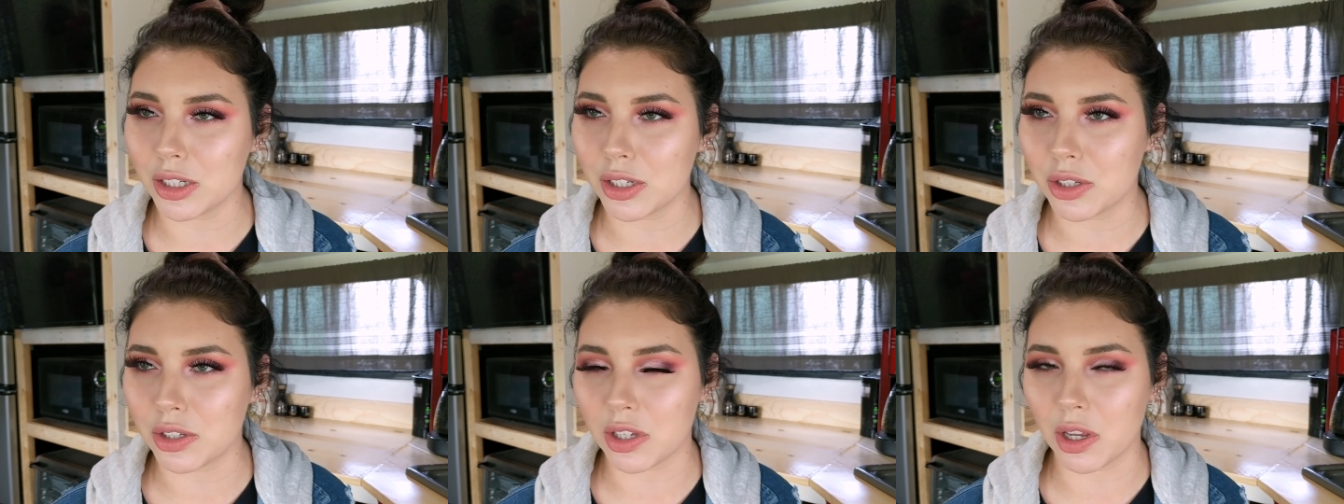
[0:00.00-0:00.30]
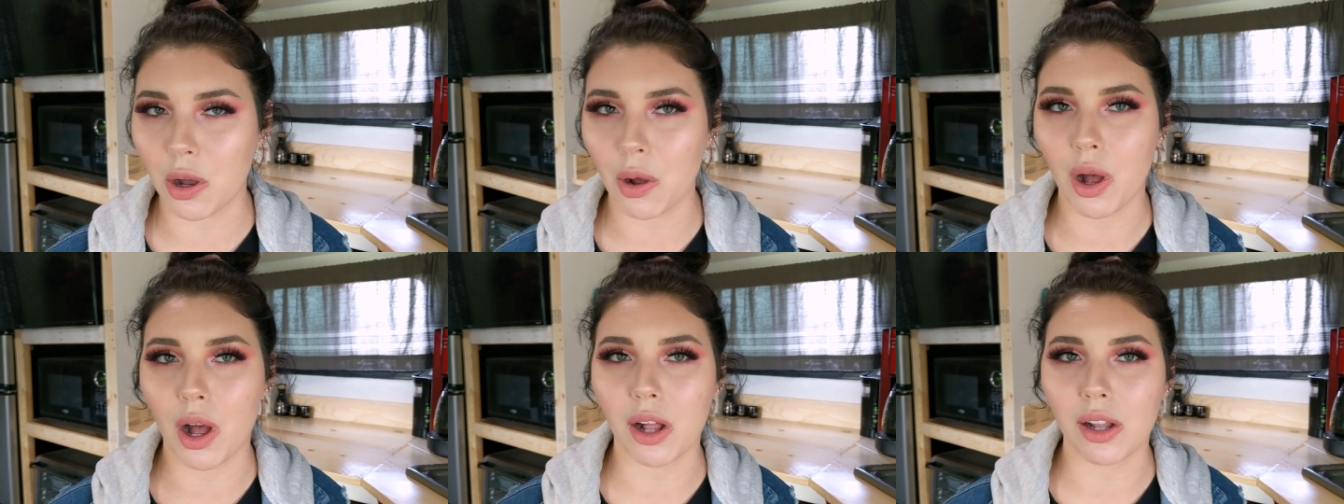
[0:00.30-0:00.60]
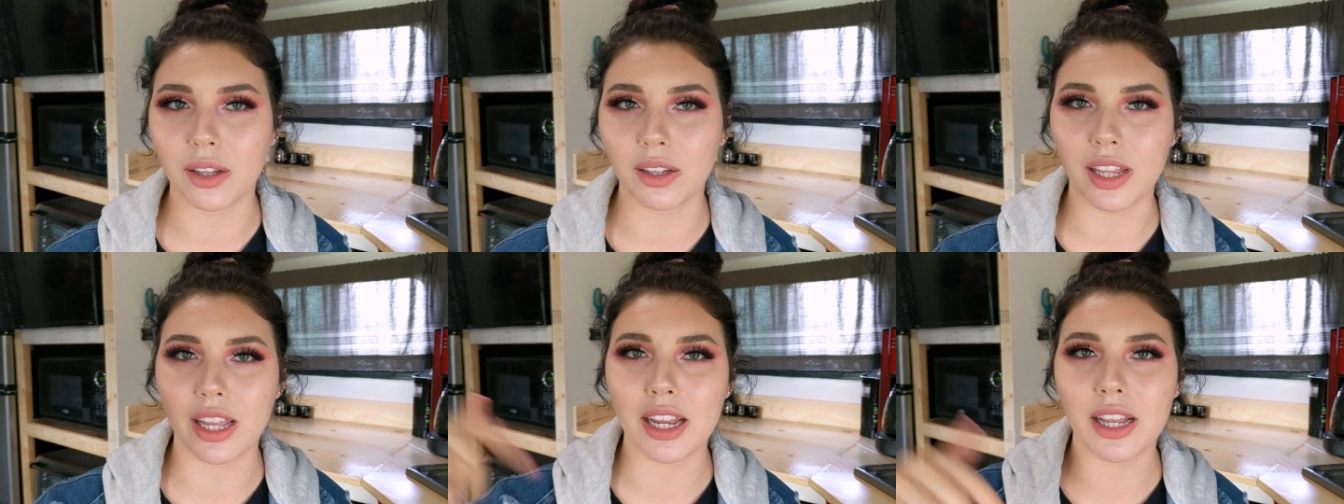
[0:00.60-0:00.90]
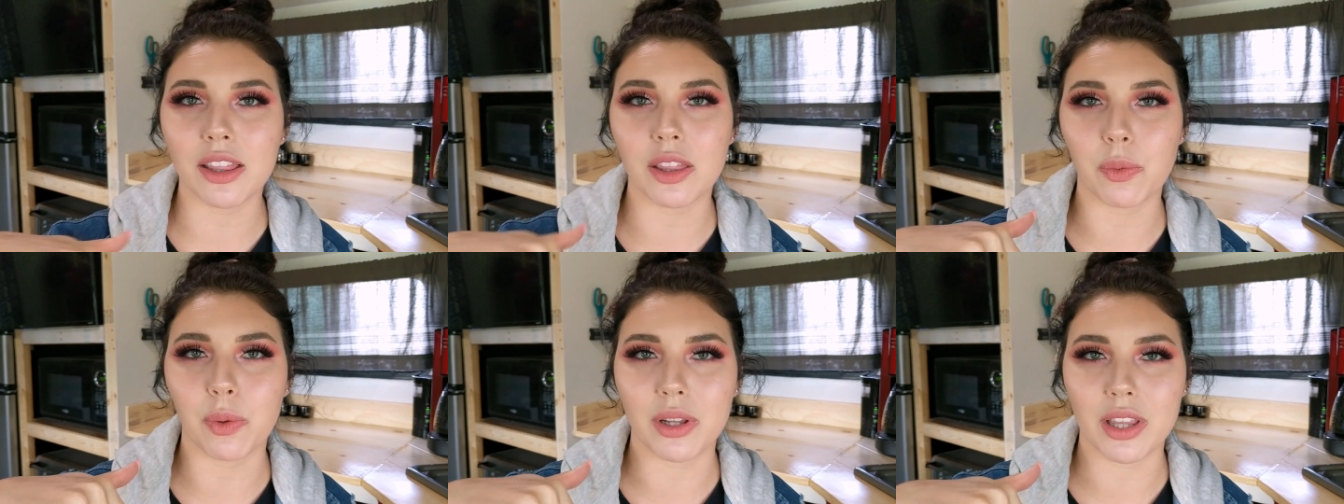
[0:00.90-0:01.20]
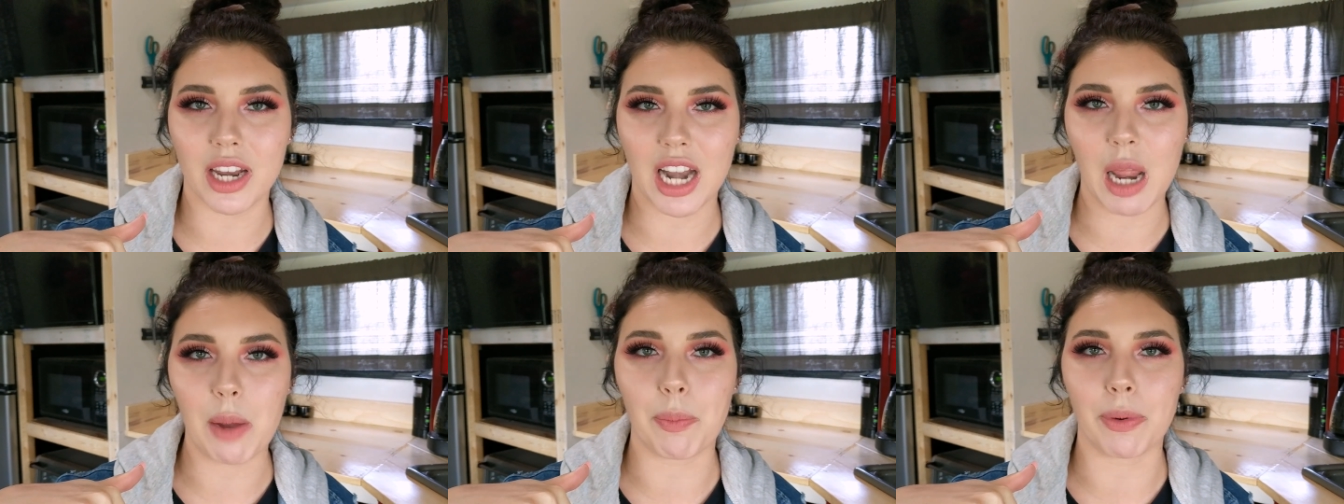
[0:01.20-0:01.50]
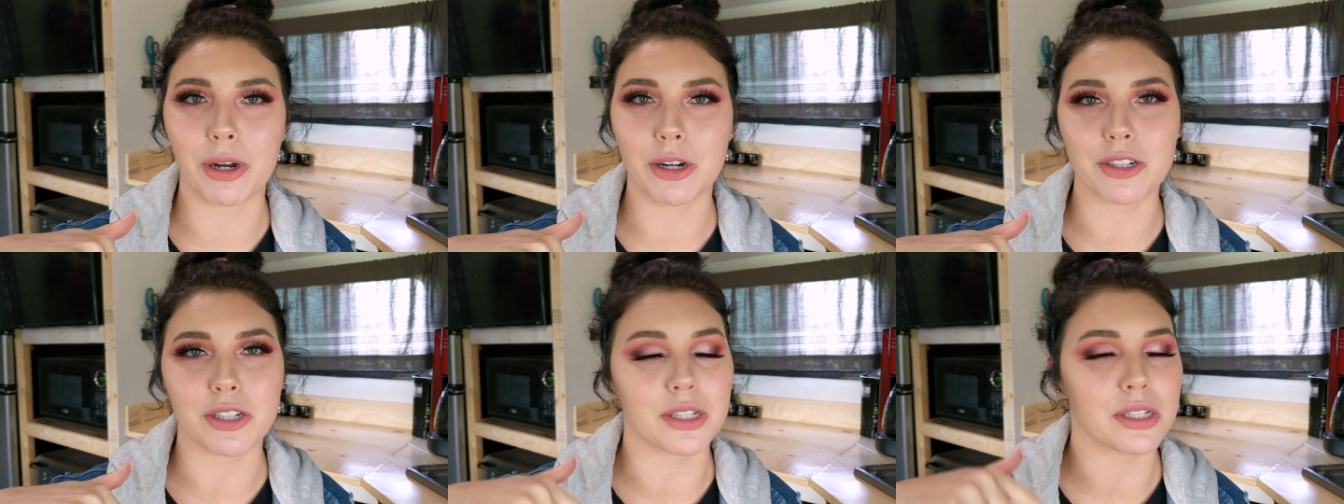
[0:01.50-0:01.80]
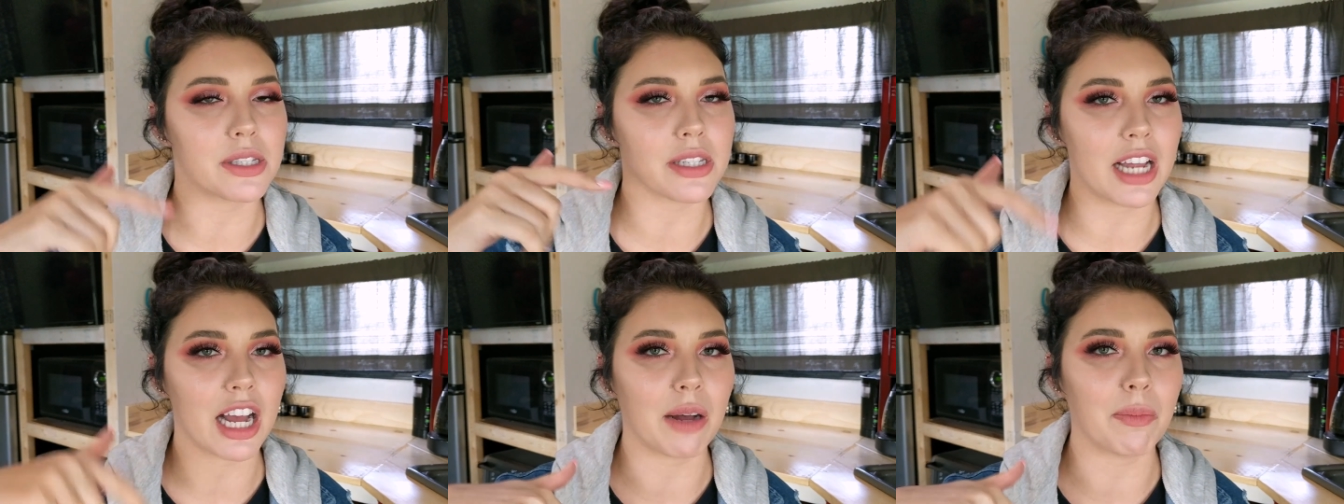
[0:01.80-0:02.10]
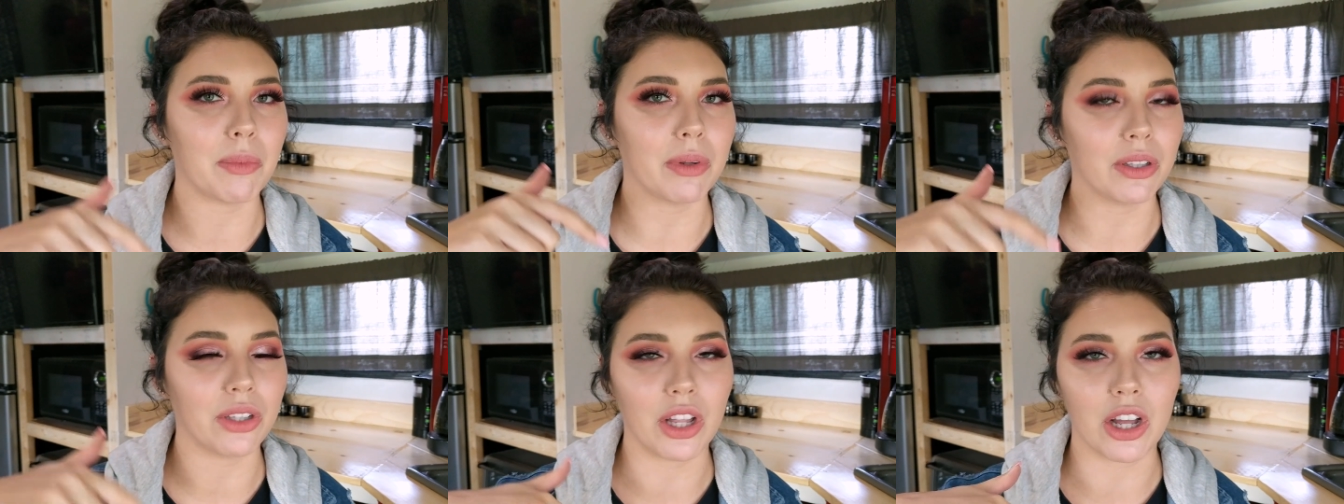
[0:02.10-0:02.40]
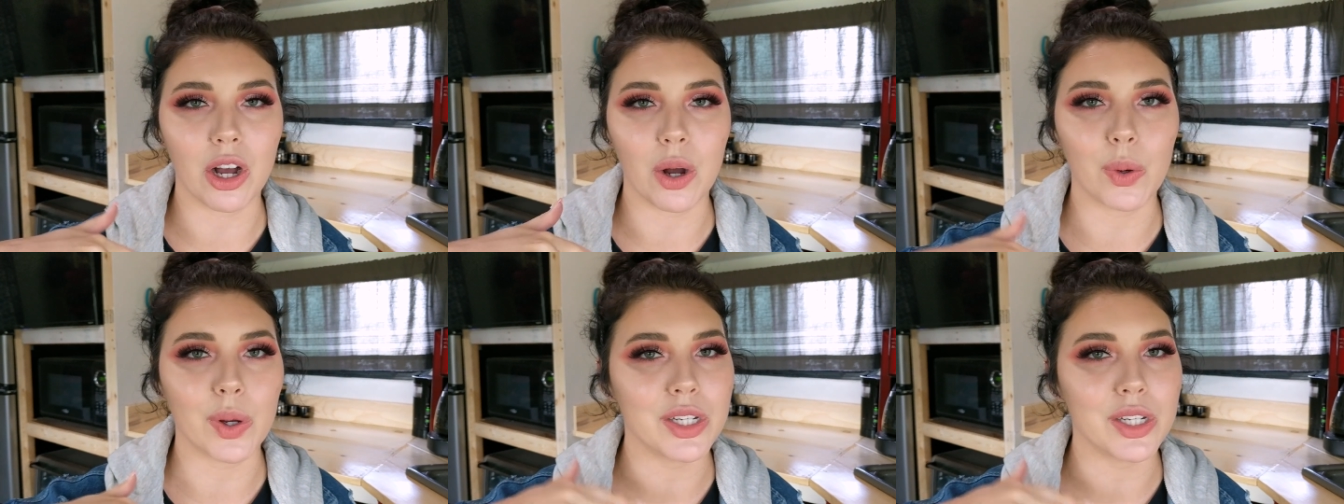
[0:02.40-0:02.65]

so I'll link the one that I purchased down below.